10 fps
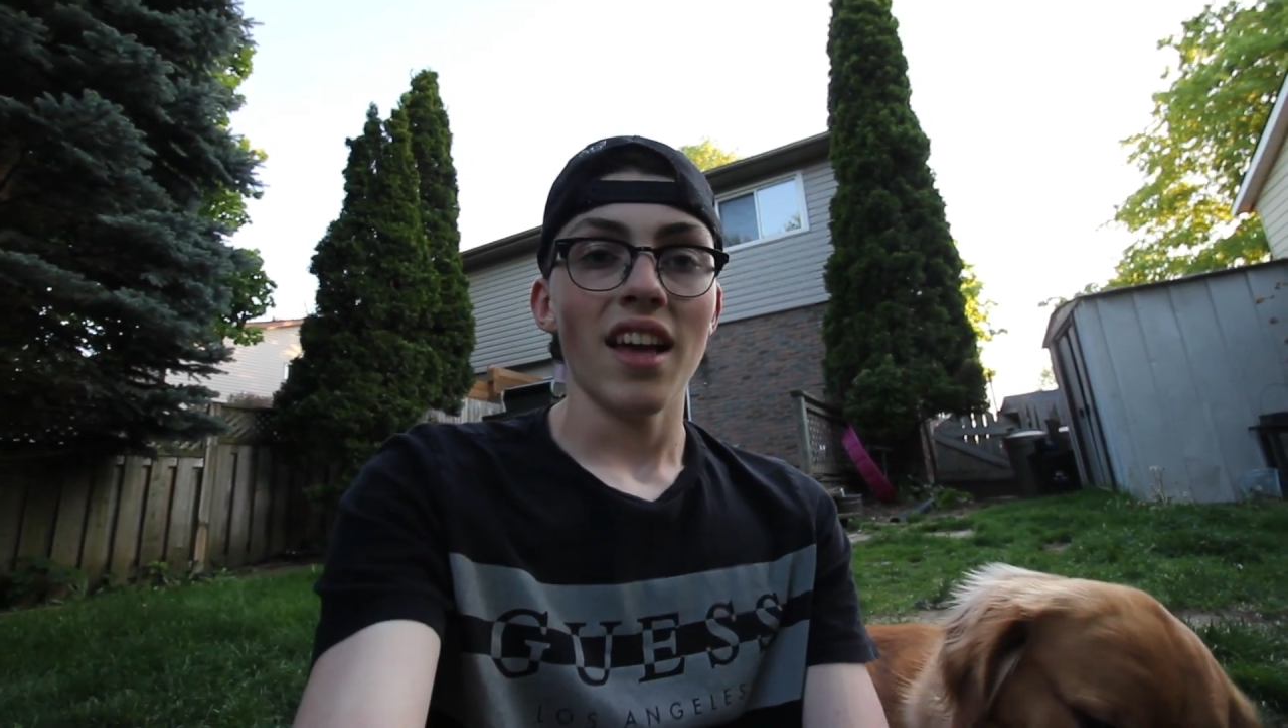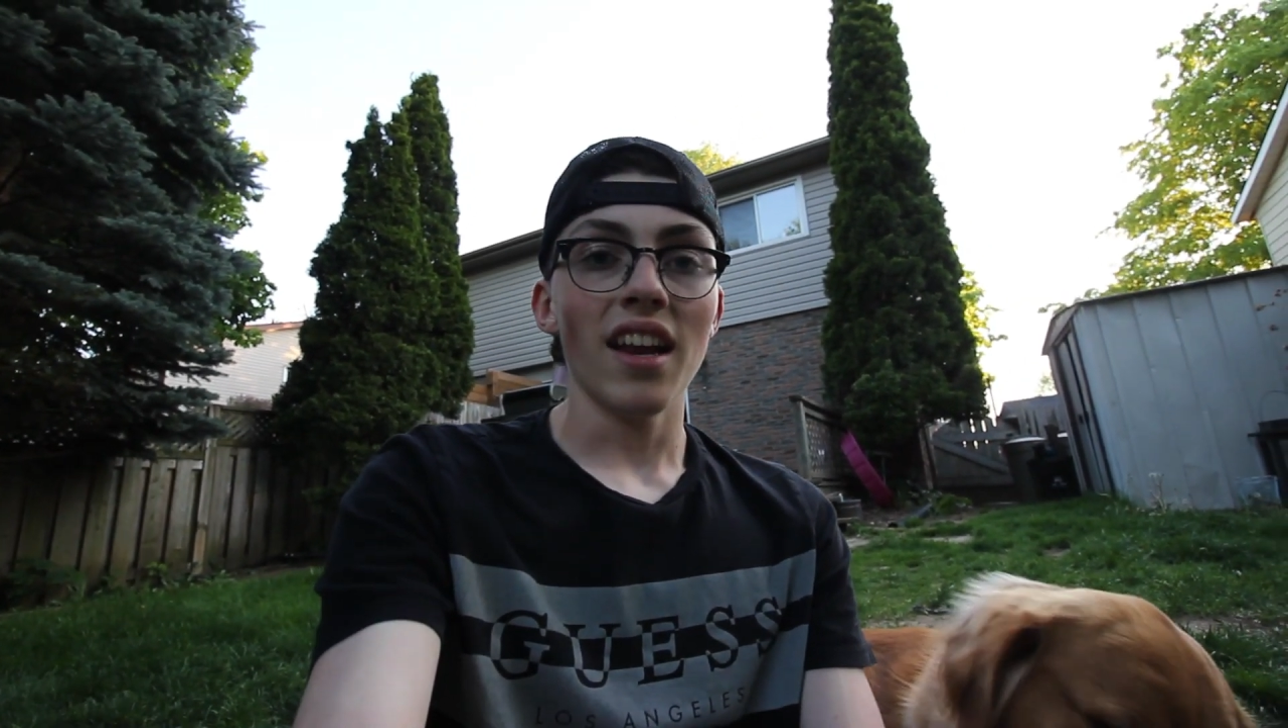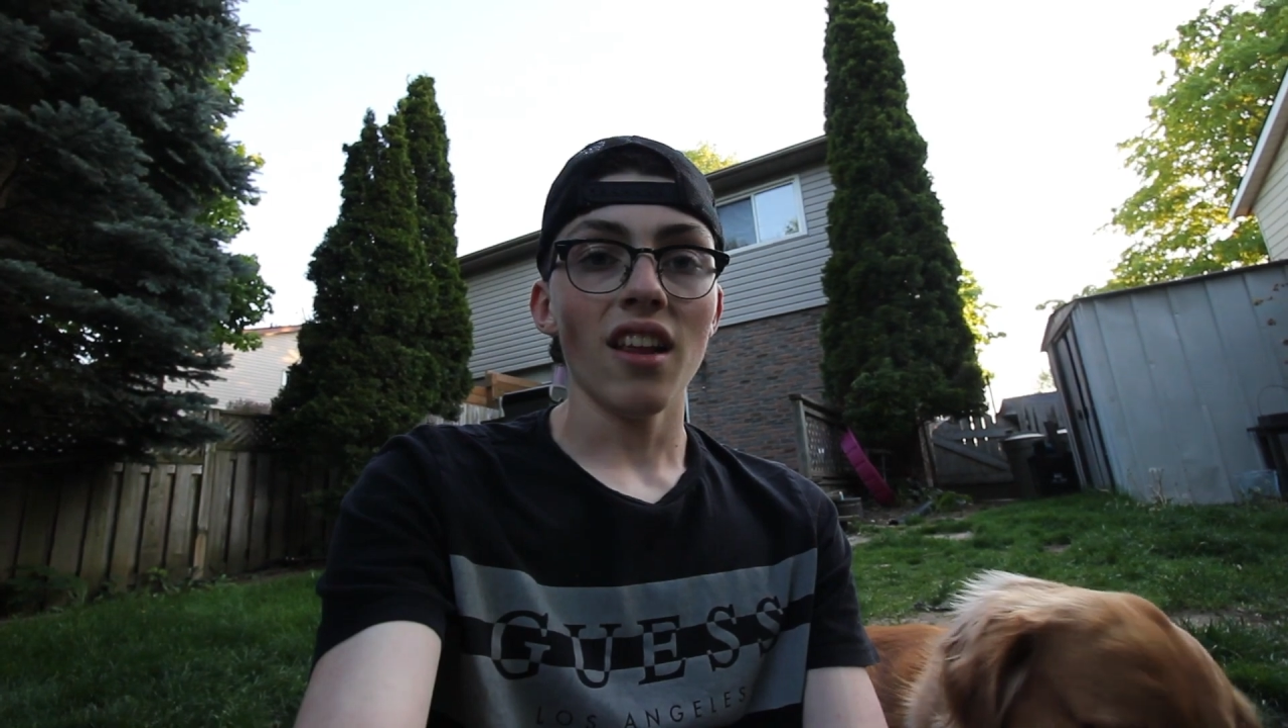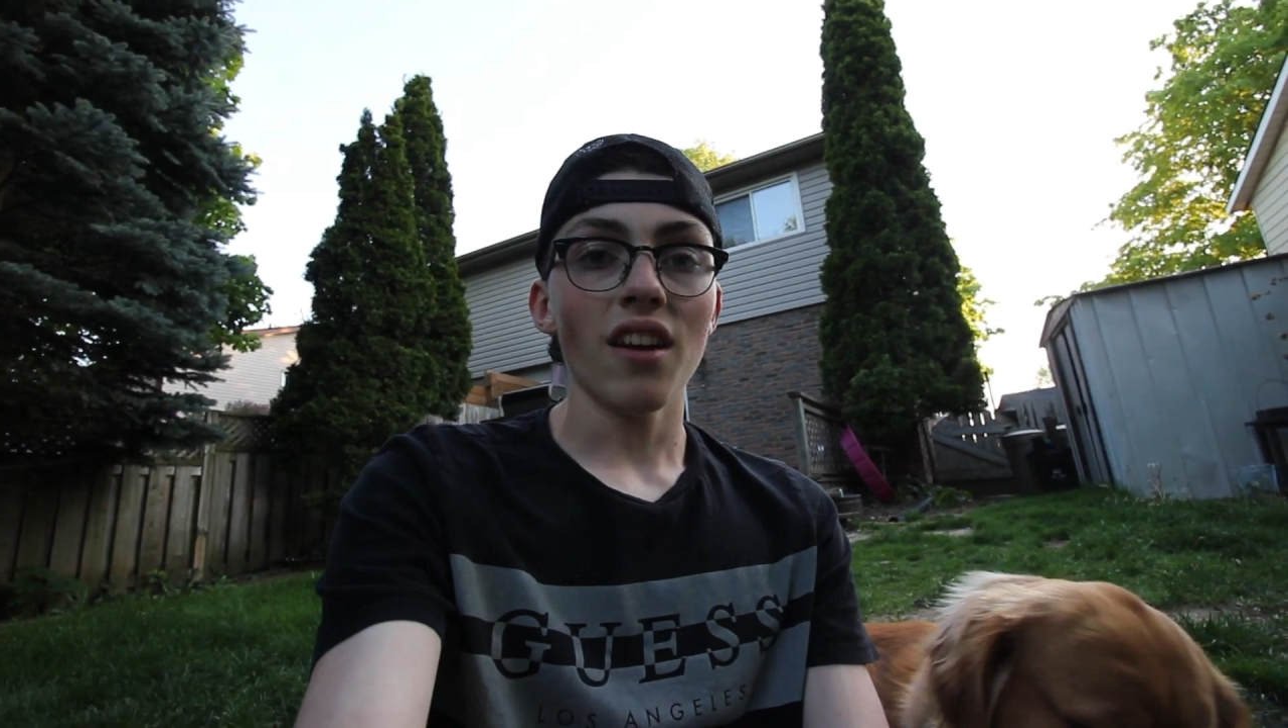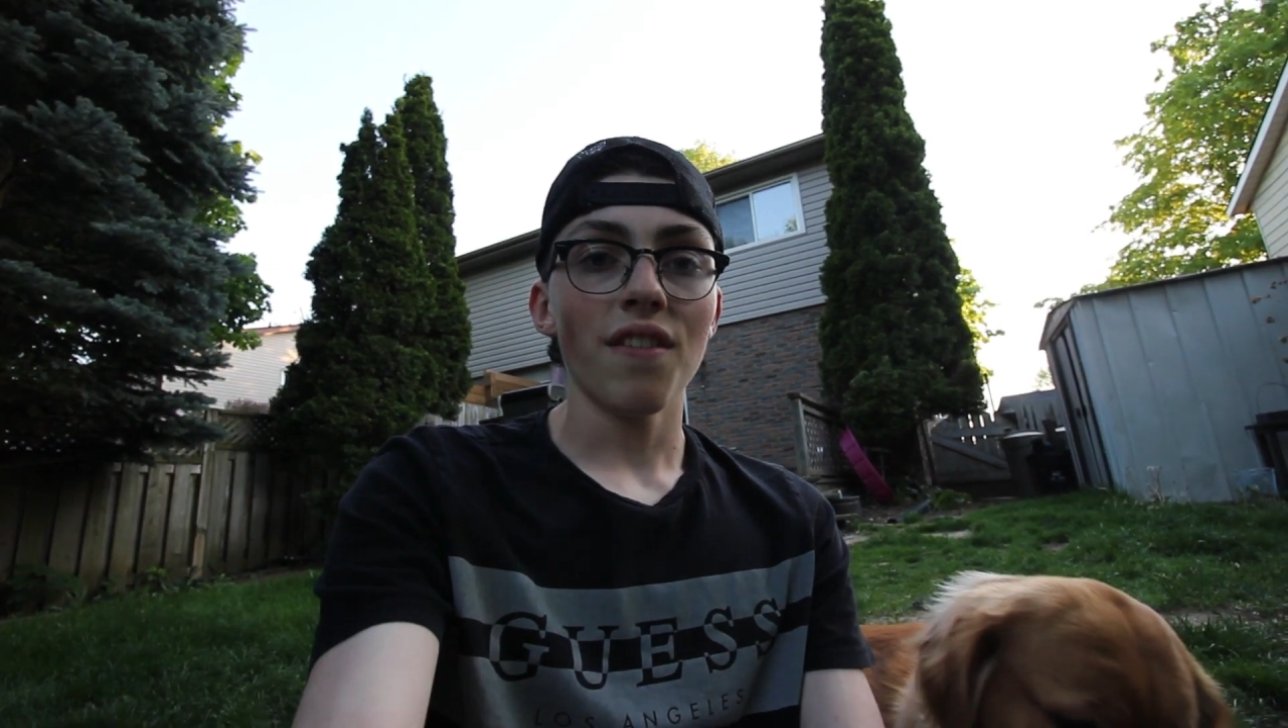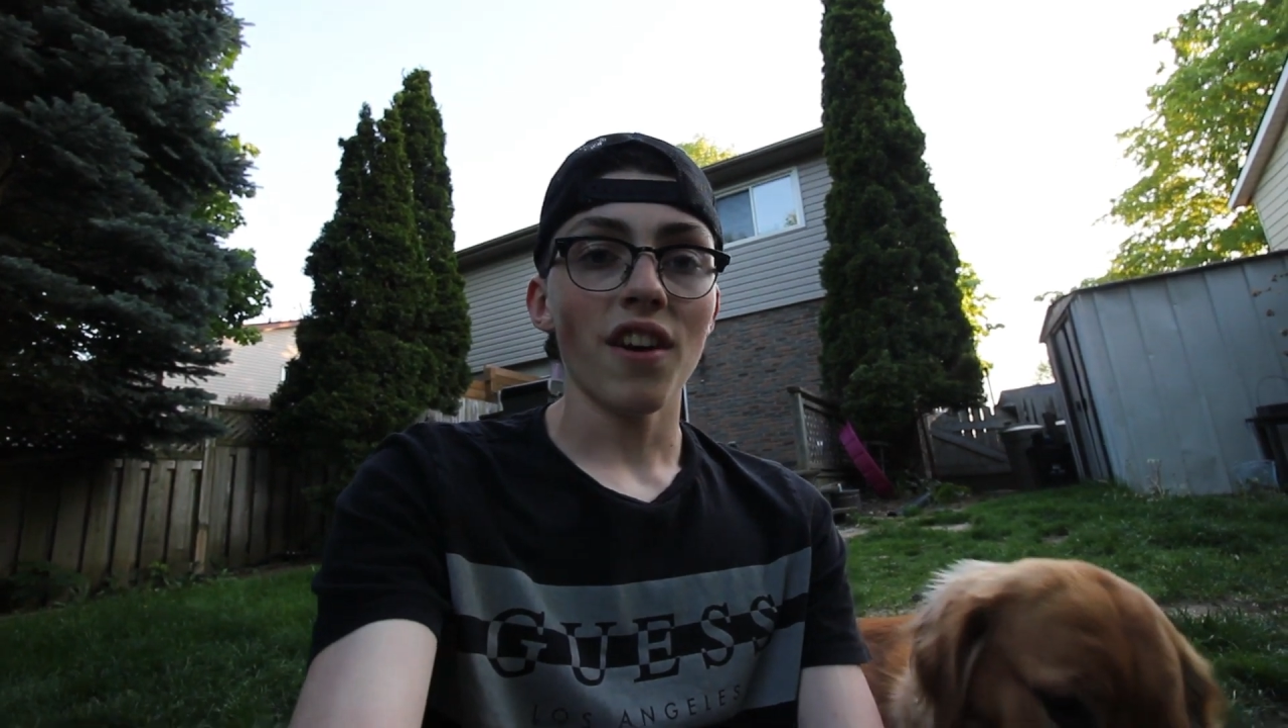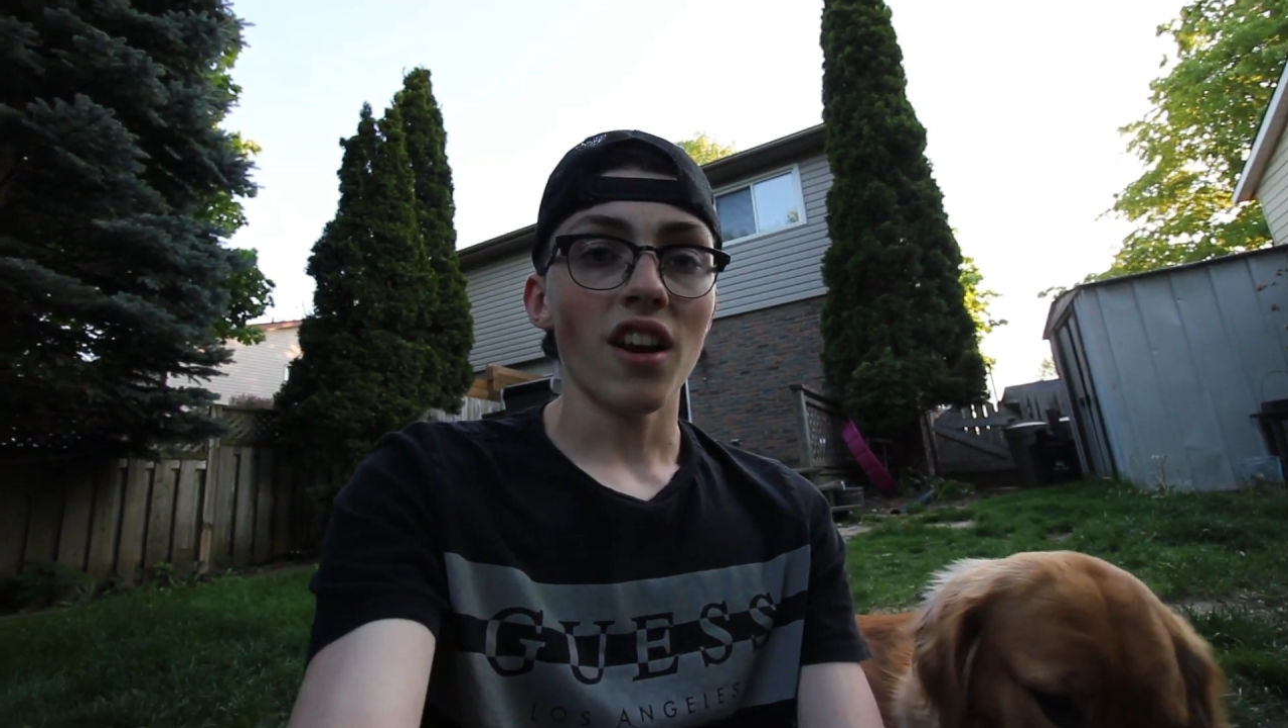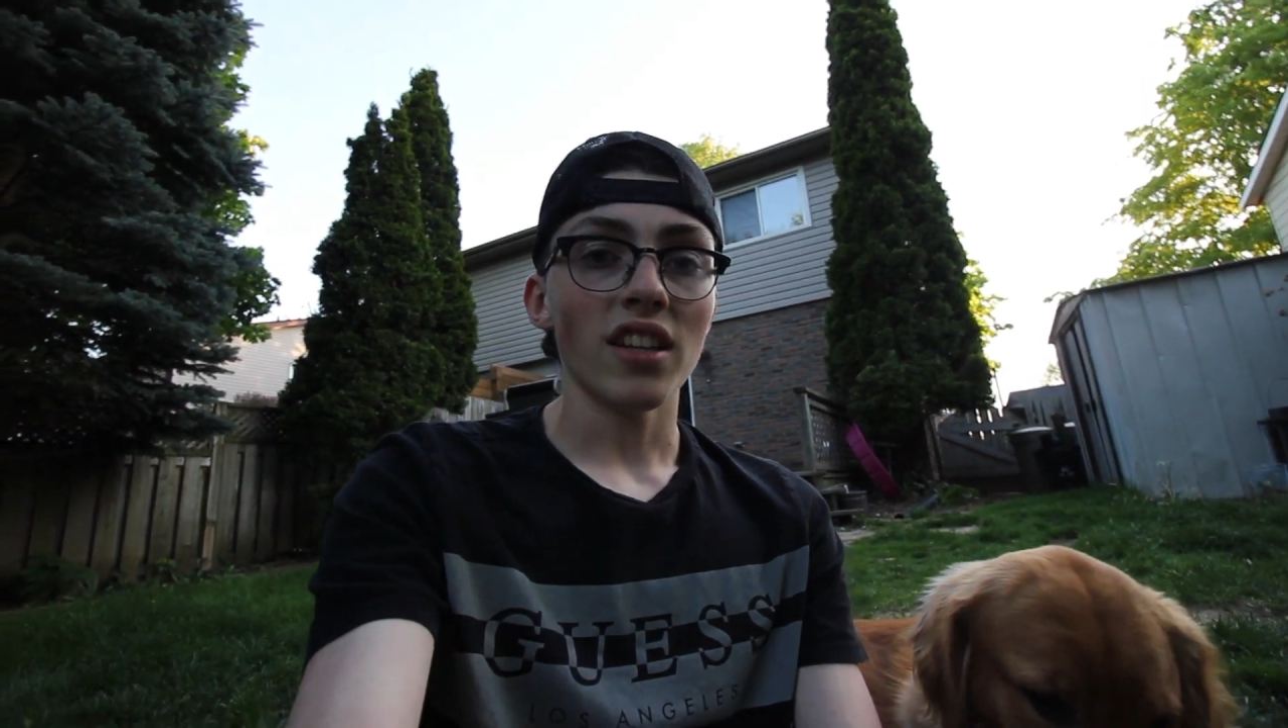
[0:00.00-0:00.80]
had a lot of fun